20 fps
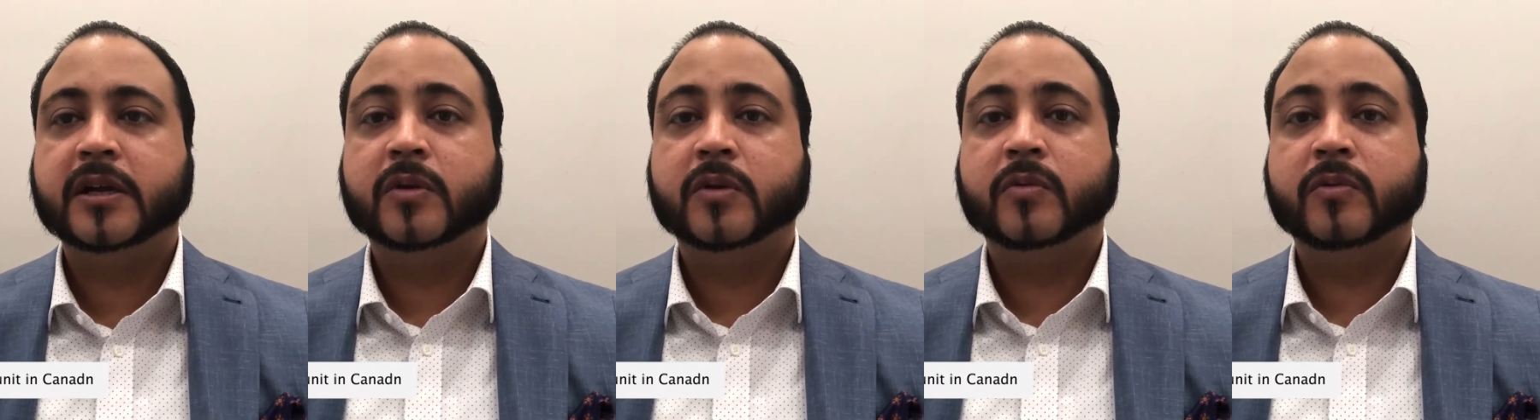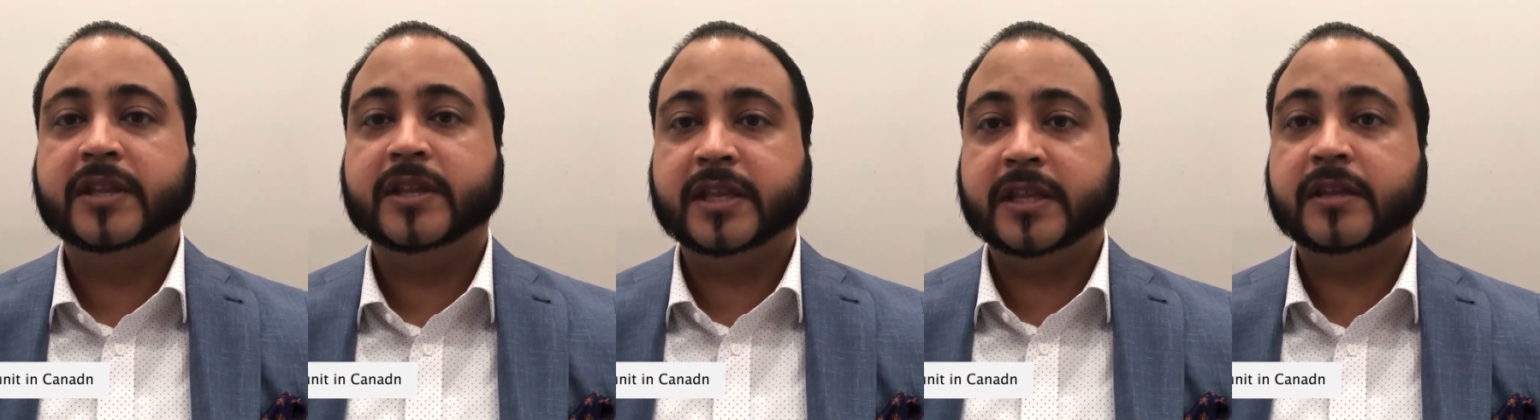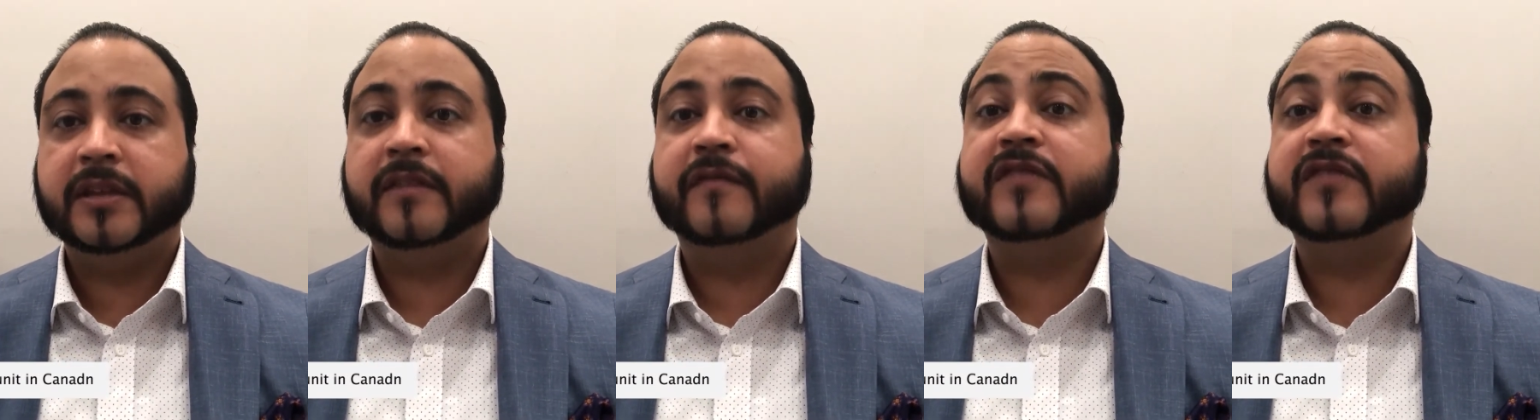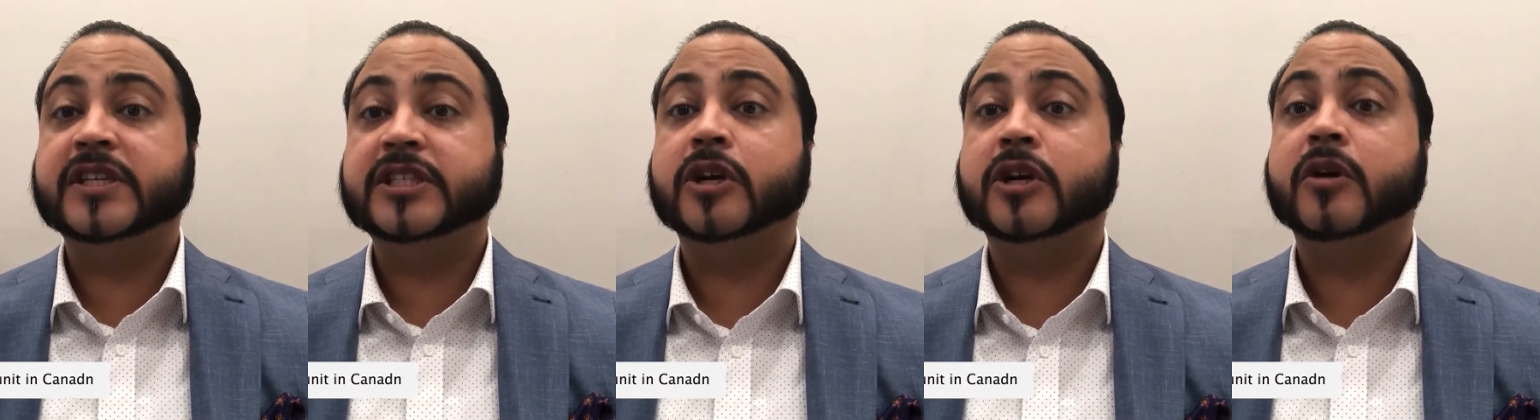within their
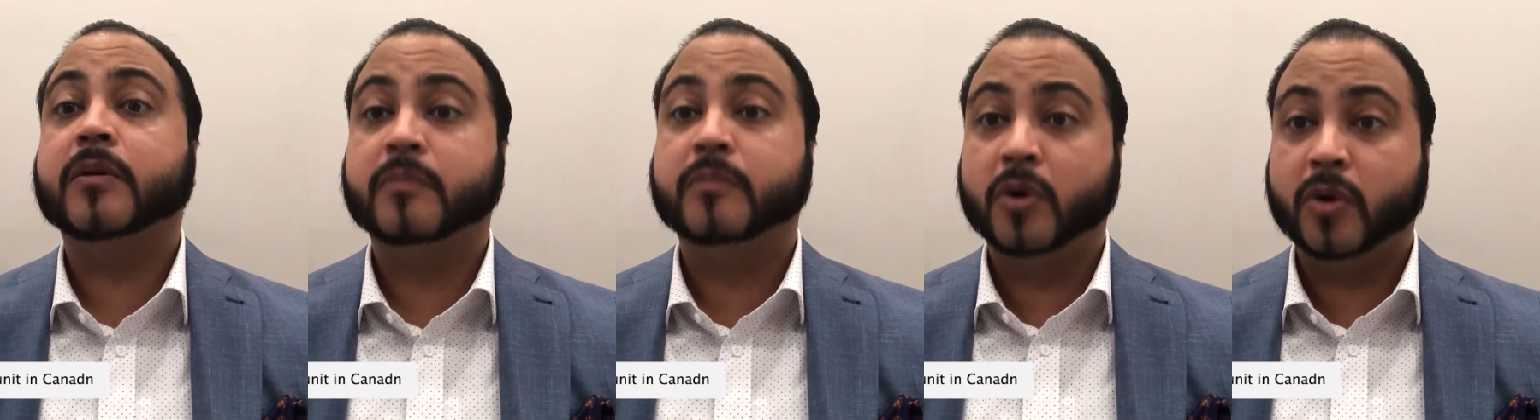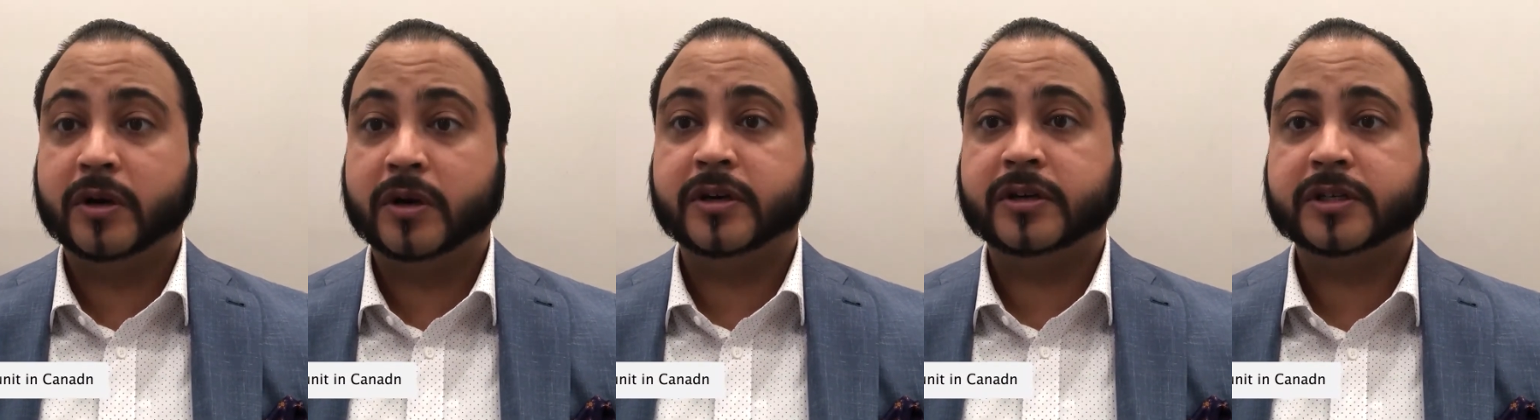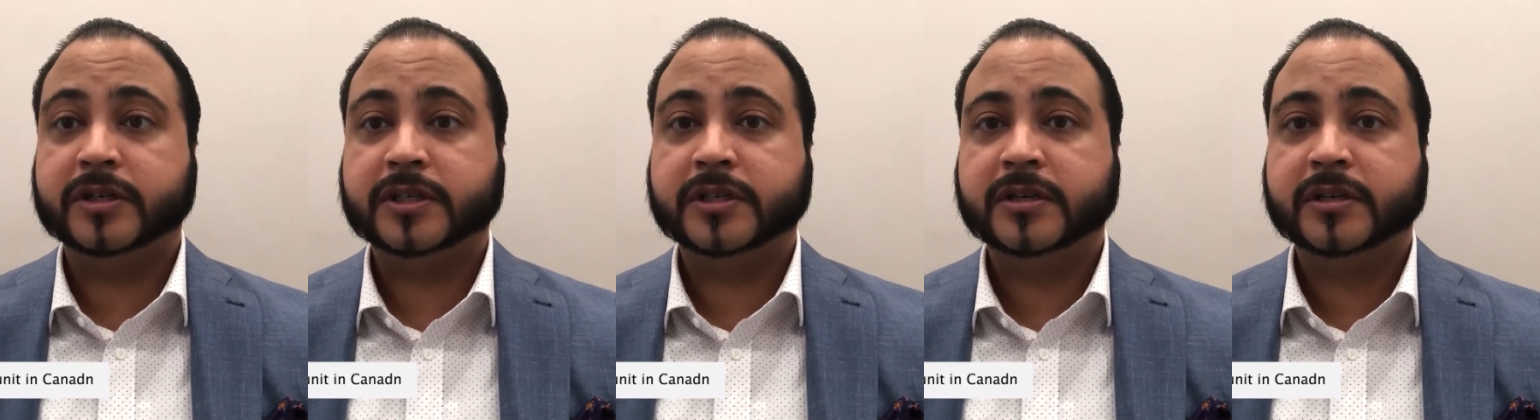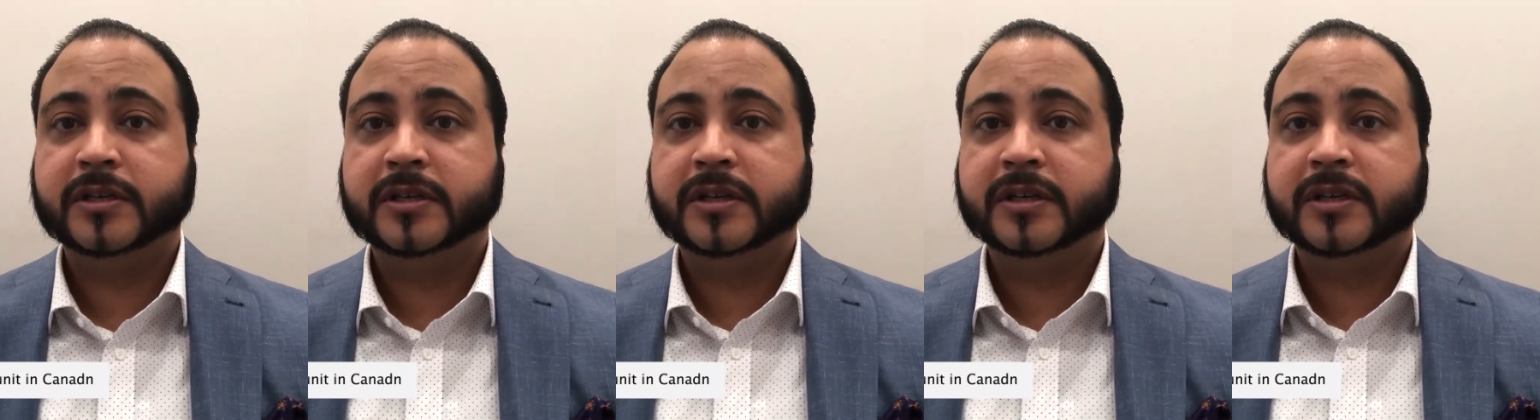physical borders.
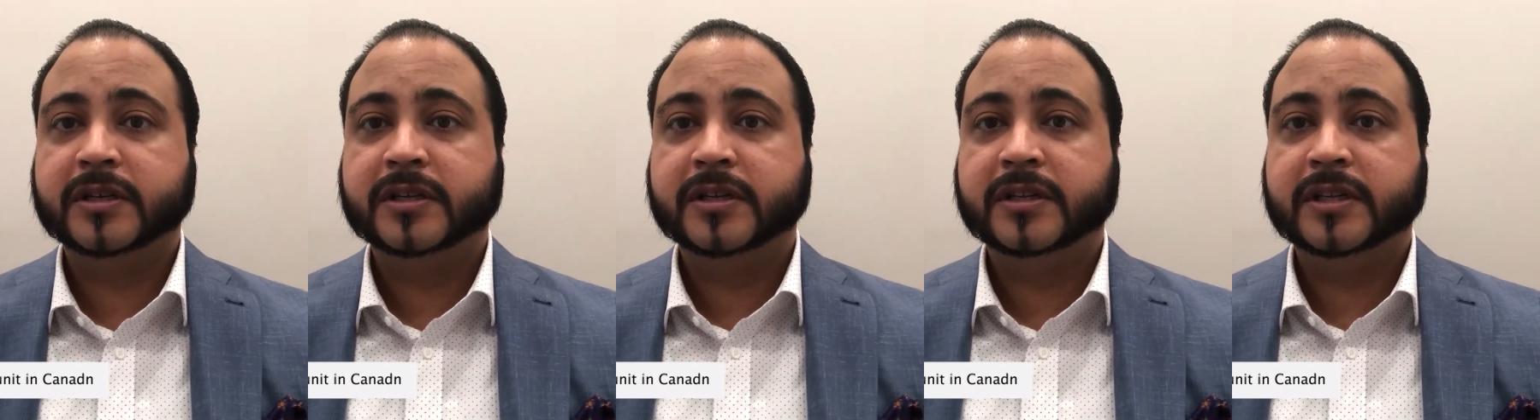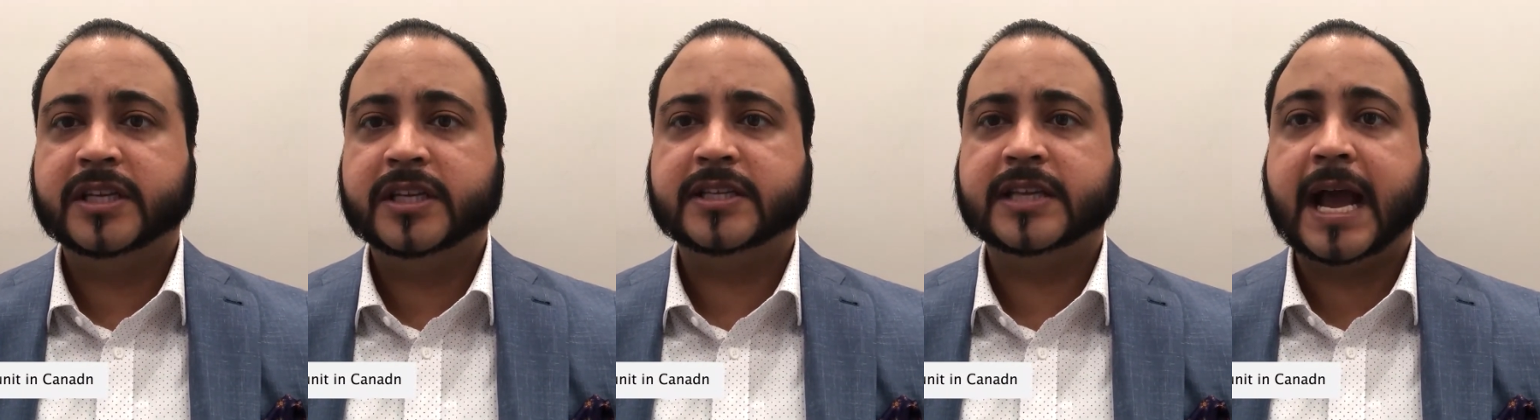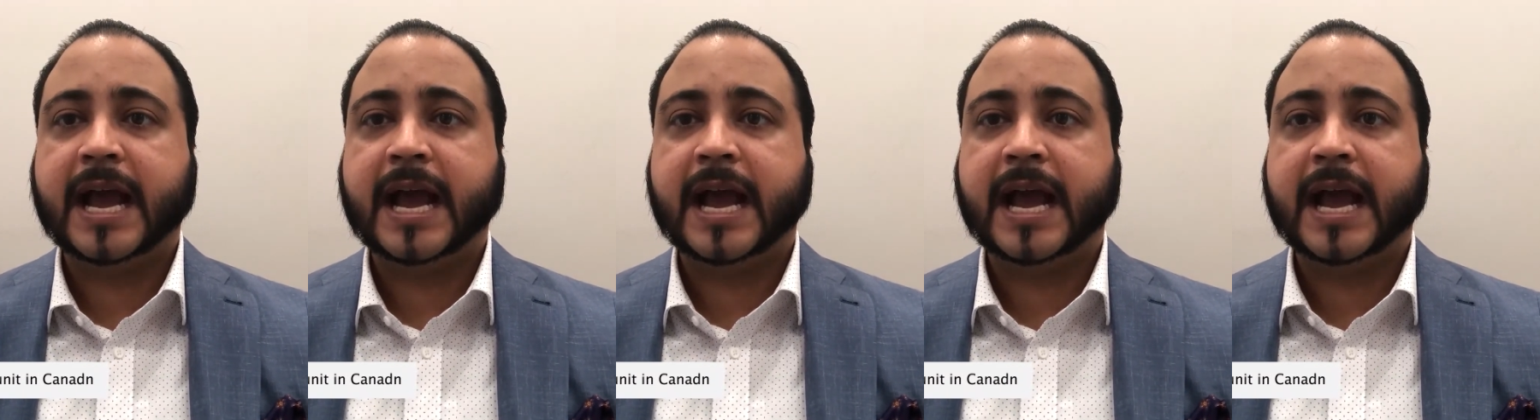These